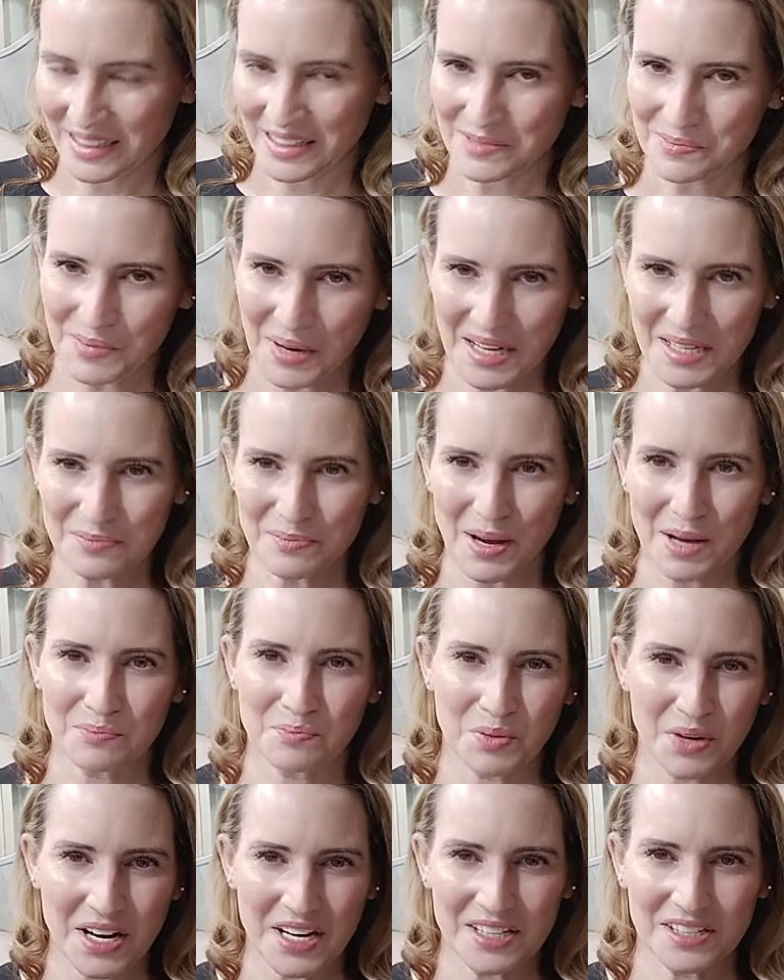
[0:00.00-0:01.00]
my, my
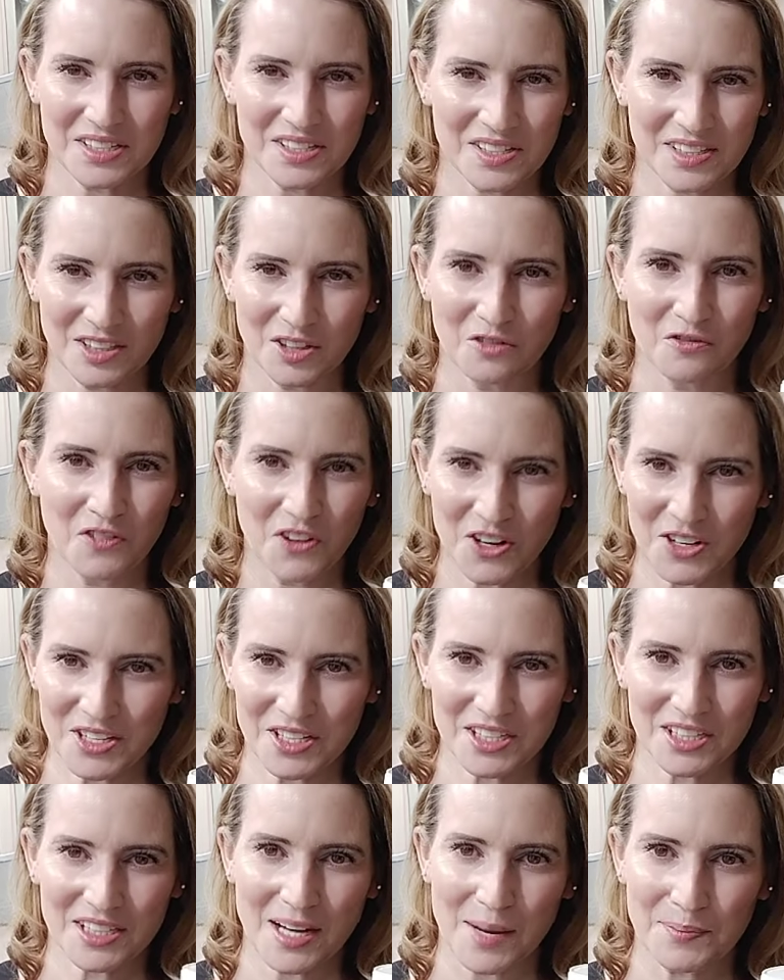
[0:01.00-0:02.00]
brain is still very
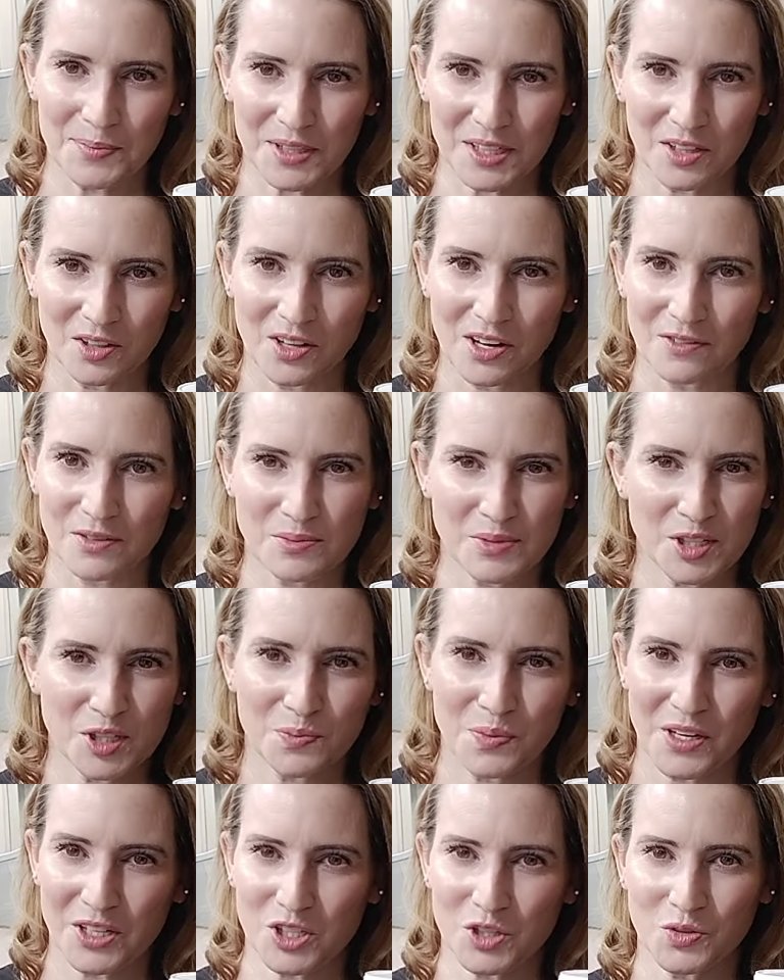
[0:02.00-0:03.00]
skeptical of them,
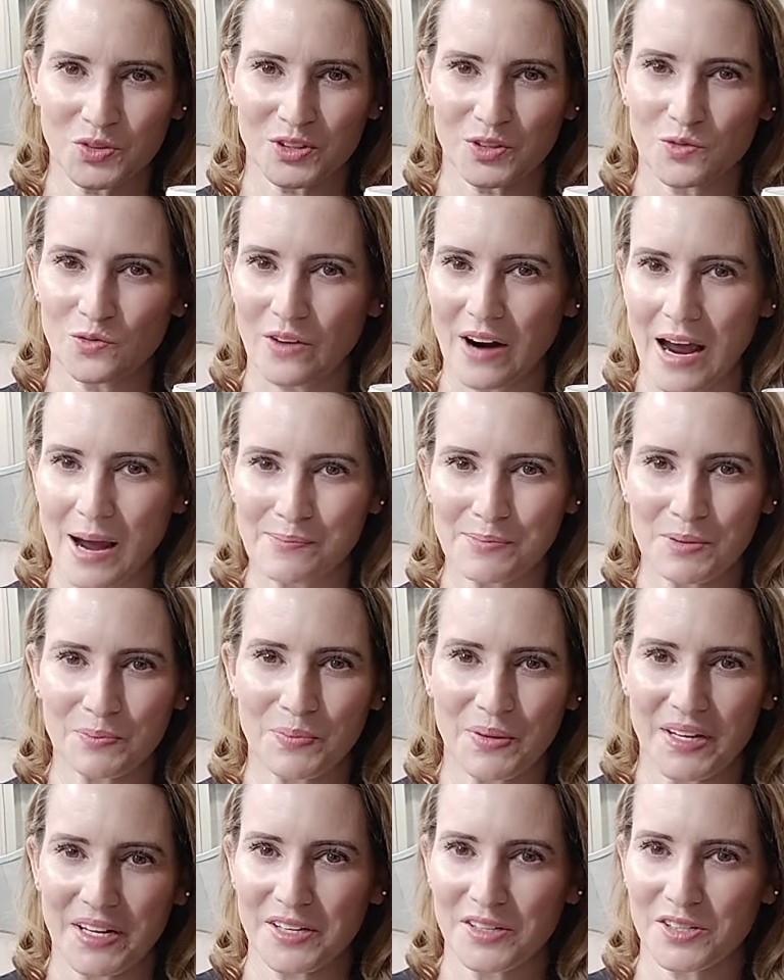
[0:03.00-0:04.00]
especially with the rapid
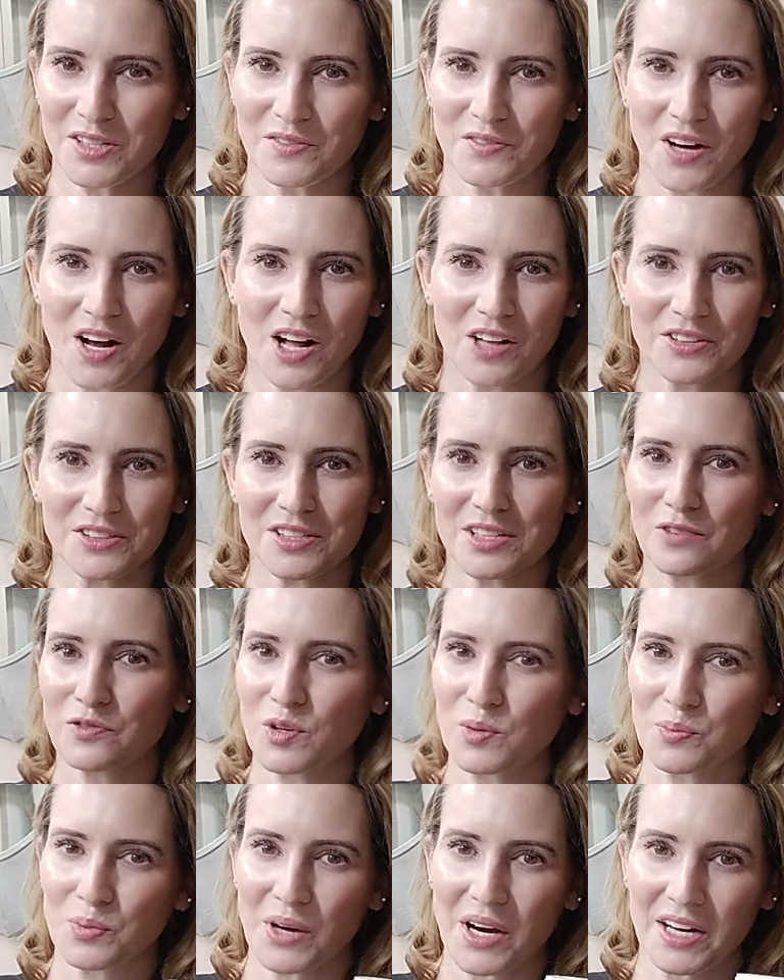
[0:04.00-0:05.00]
pace of all these
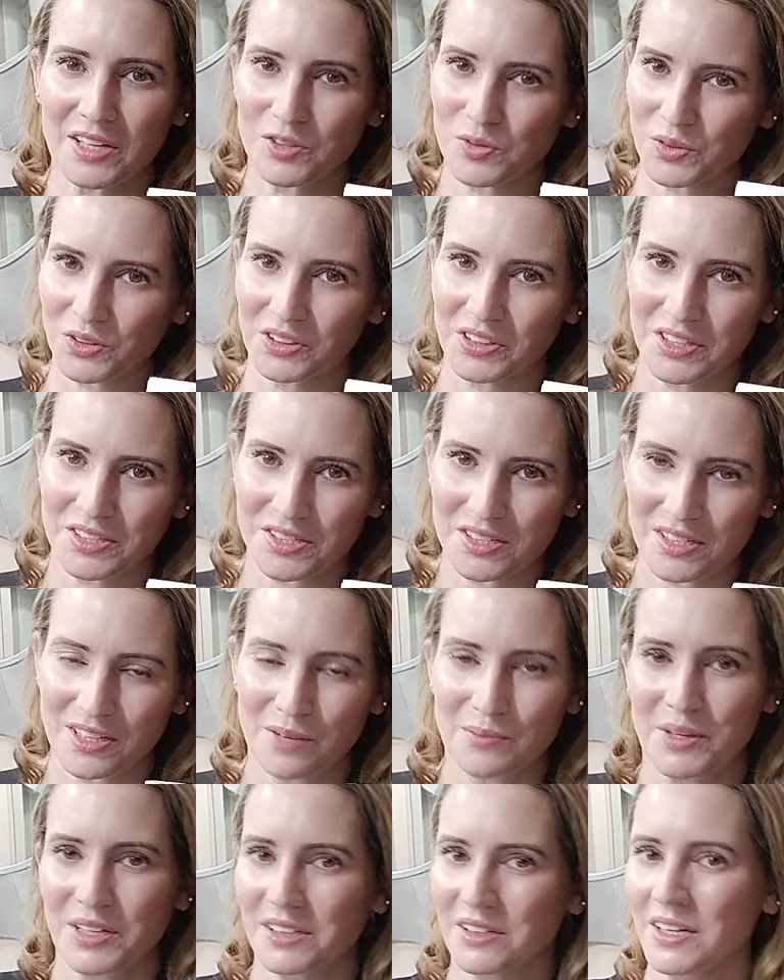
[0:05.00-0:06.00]
different brands releasing
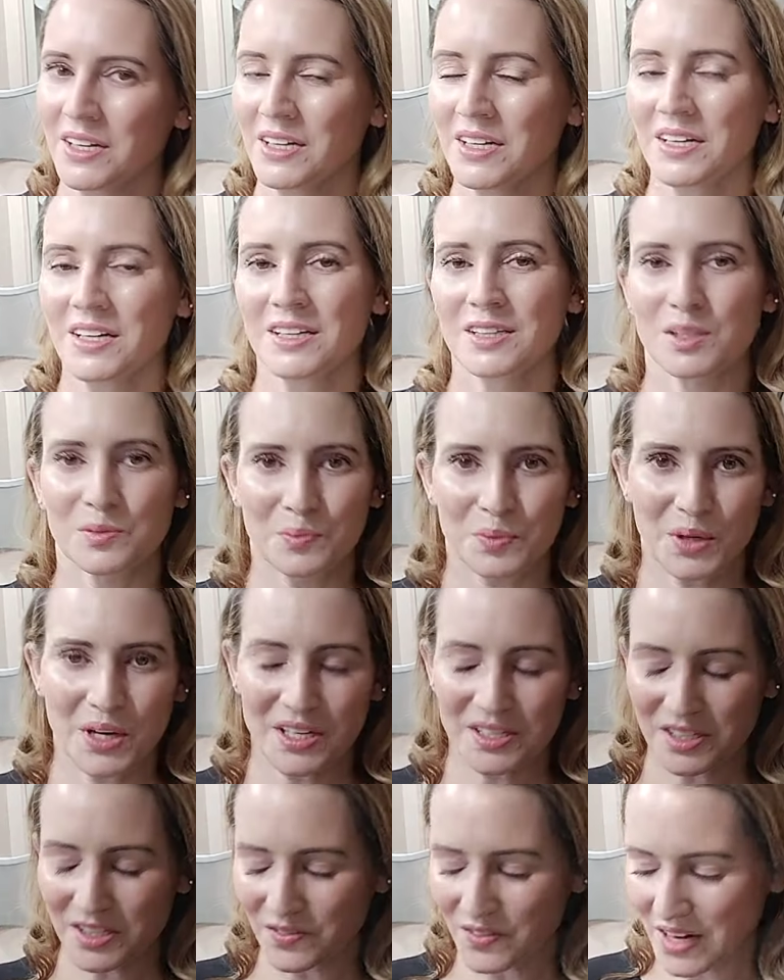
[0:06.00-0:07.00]
them and the
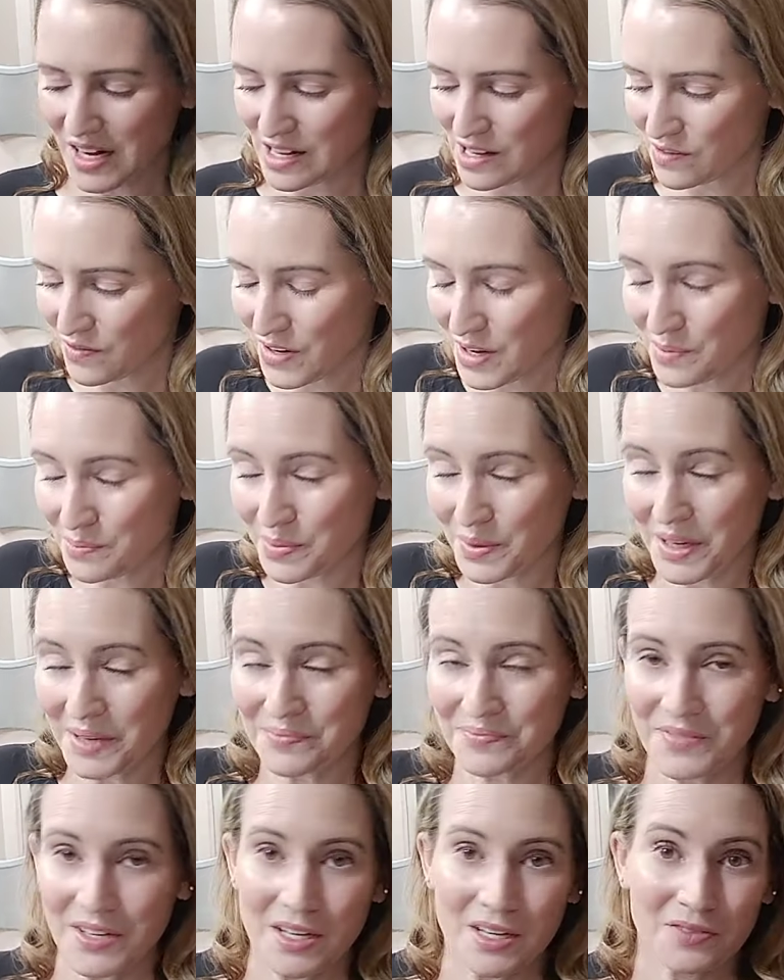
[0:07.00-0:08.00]
price of all of them,
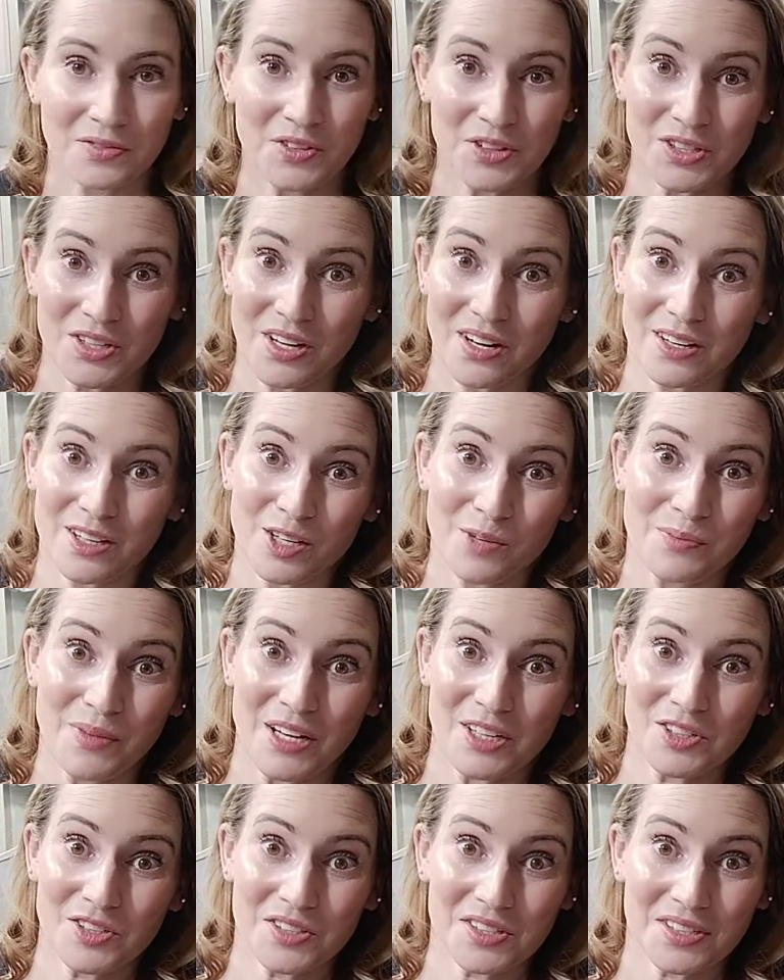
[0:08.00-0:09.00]
but this article
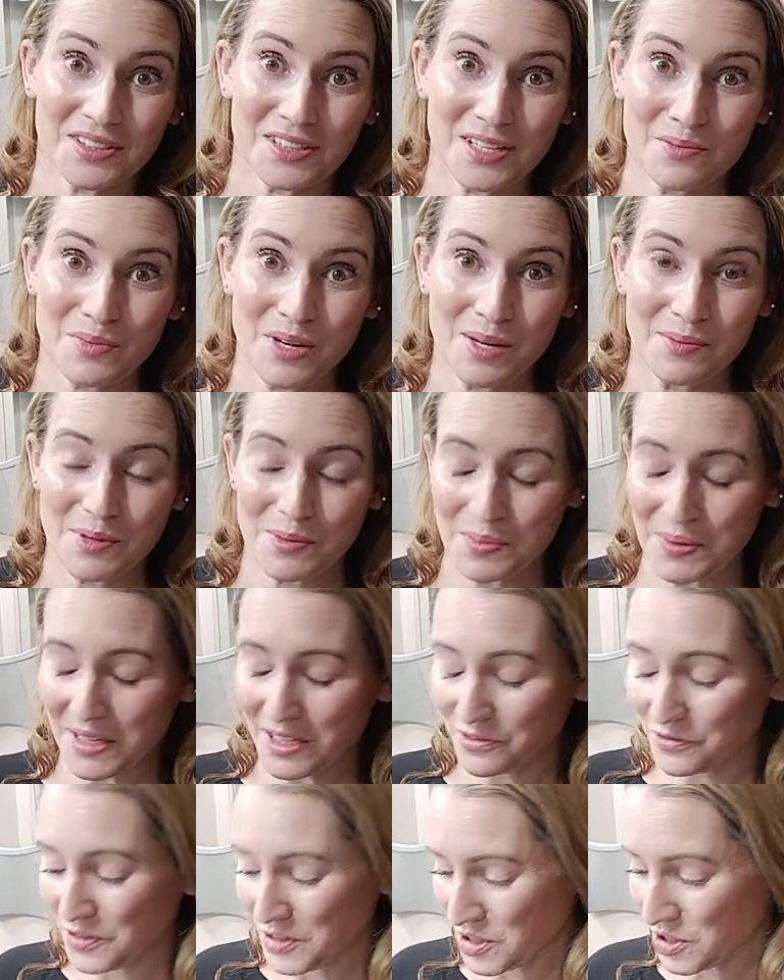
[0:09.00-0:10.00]
mentions that they may be
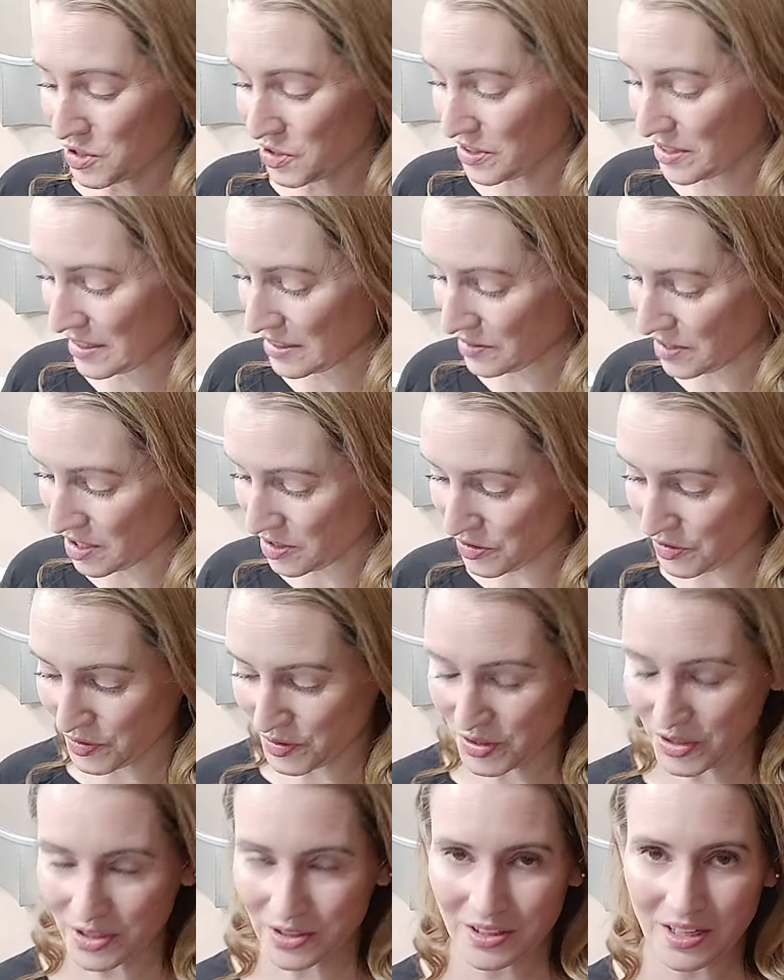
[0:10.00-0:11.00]
beneficial, and I also
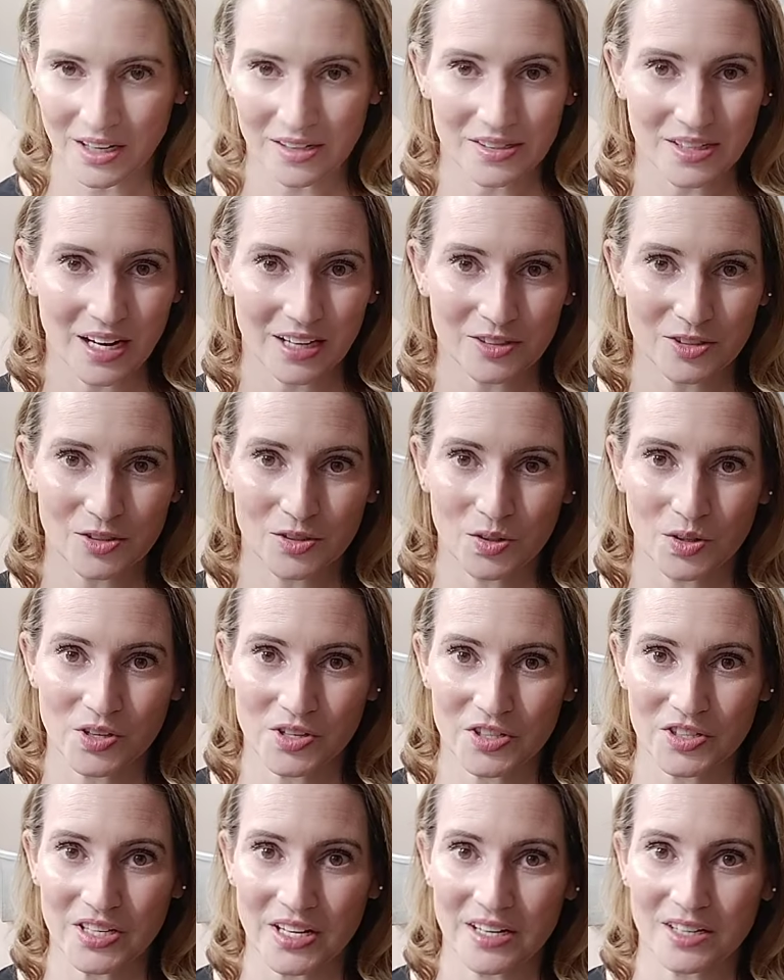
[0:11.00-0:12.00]
heard uh, Dr.
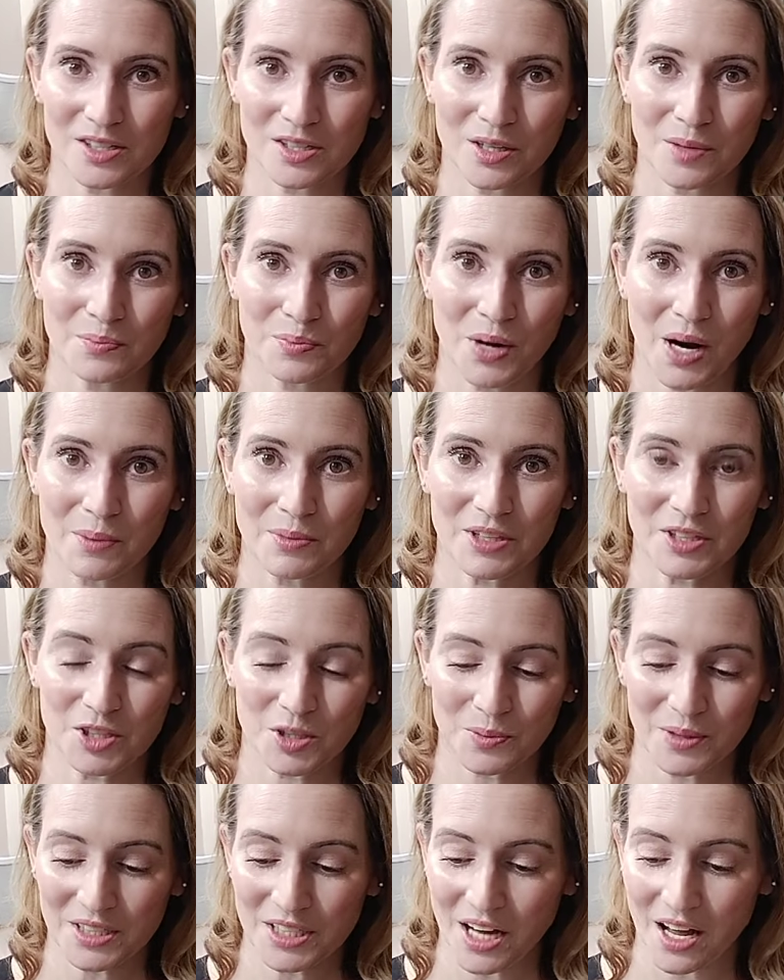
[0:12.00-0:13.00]
Doris Day is a prominent
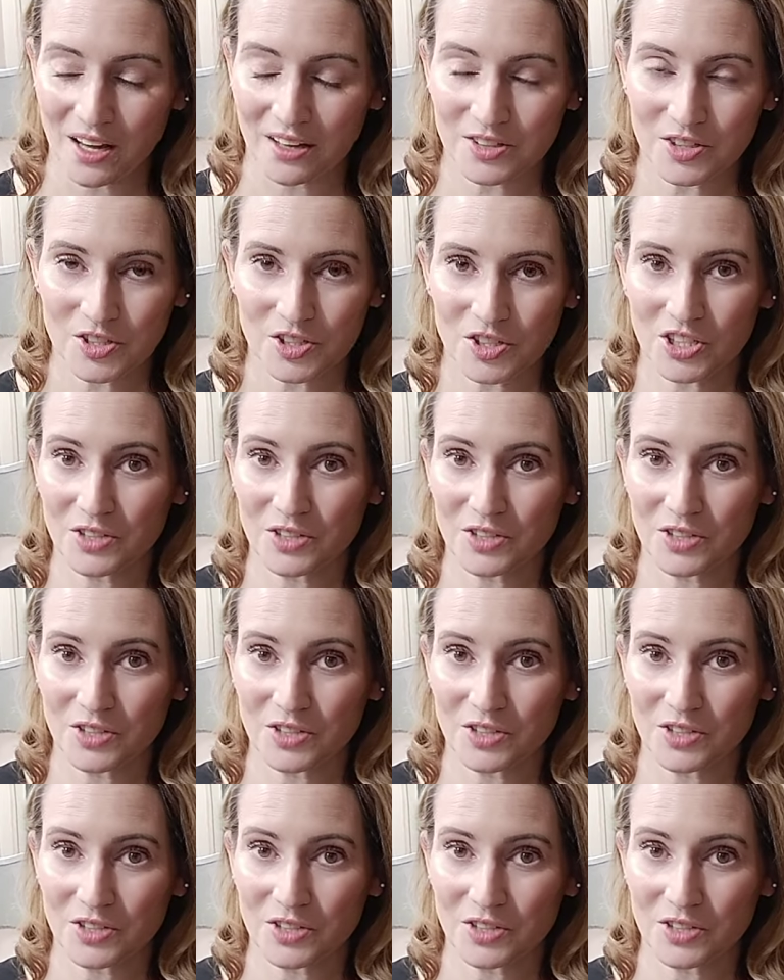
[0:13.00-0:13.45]
dermatologist.